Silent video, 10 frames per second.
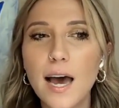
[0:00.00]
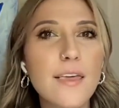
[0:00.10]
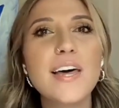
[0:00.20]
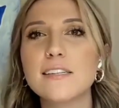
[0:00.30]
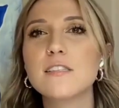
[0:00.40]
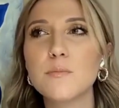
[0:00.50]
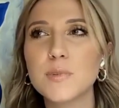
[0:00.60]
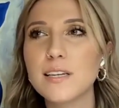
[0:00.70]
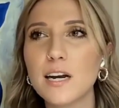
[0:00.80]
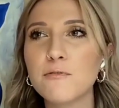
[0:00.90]
And that's
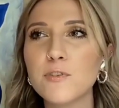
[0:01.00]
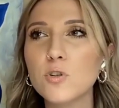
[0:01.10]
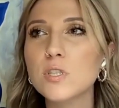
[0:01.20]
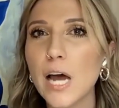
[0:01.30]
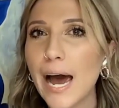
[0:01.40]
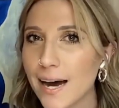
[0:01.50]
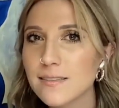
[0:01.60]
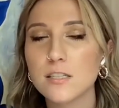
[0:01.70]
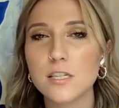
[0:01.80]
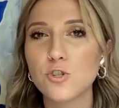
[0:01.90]
something that I feel is
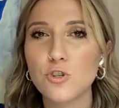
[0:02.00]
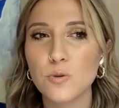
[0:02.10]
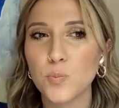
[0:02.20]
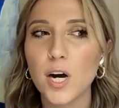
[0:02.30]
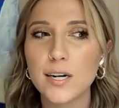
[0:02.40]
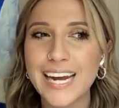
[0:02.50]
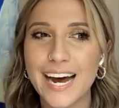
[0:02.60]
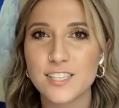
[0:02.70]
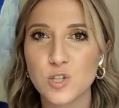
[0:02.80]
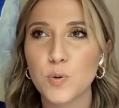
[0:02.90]
as essential to the
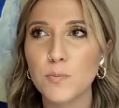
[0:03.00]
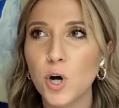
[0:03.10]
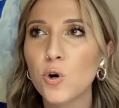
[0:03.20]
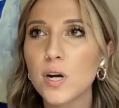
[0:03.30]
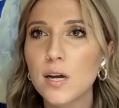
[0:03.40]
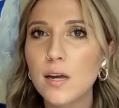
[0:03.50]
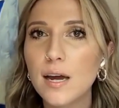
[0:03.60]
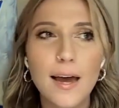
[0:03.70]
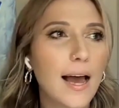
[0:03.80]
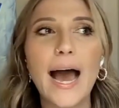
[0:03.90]
broadcast to promote
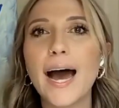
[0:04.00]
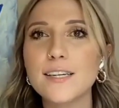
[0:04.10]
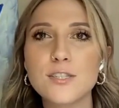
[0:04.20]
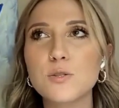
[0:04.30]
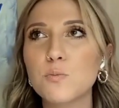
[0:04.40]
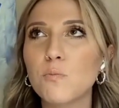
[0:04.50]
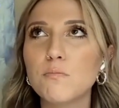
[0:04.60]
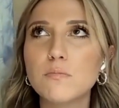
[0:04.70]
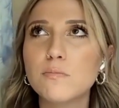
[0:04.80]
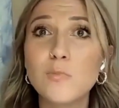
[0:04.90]
as,
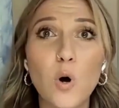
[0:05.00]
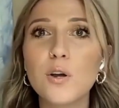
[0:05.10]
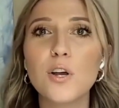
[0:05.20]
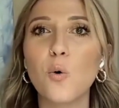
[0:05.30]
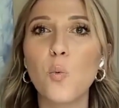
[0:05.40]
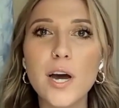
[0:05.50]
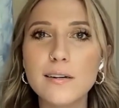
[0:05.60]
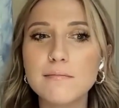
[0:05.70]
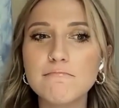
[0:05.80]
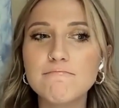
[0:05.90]
you know,
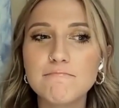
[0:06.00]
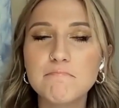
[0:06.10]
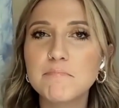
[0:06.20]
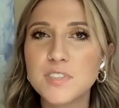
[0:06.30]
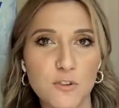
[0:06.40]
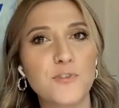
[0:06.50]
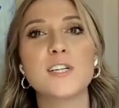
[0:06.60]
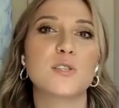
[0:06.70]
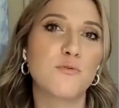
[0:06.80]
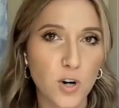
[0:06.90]
what
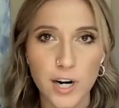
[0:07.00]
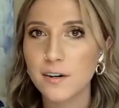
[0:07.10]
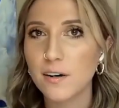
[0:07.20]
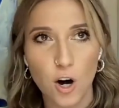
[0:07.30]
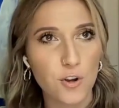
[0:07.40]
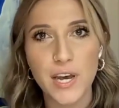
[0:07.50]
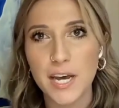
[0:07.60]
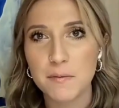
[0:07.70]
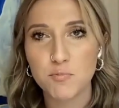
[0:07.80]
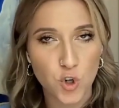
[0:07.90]
defensive front are
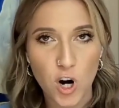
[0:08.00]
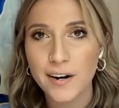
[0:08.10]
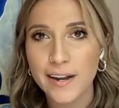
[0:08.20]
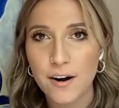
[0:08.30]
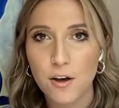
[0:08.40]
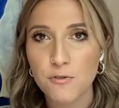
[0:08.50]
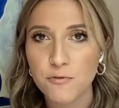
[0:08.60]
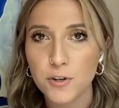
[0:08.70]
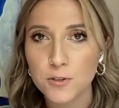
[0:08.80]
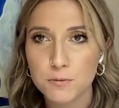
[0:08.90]
they trotting out on the
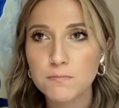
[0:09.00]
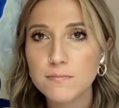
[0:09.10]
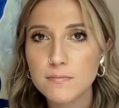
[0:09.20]
field?